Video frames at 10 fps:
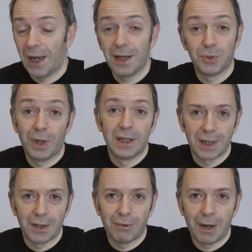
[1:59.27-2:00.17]
as well
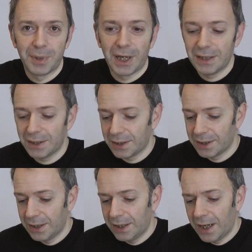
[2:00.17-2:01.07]
as other updates.
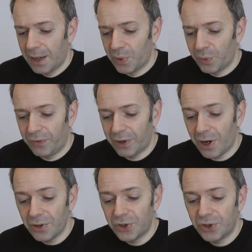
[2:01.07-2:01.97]
But with
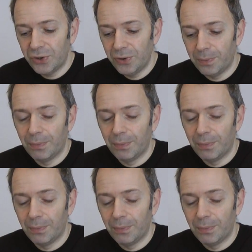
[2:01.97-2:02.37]
regards to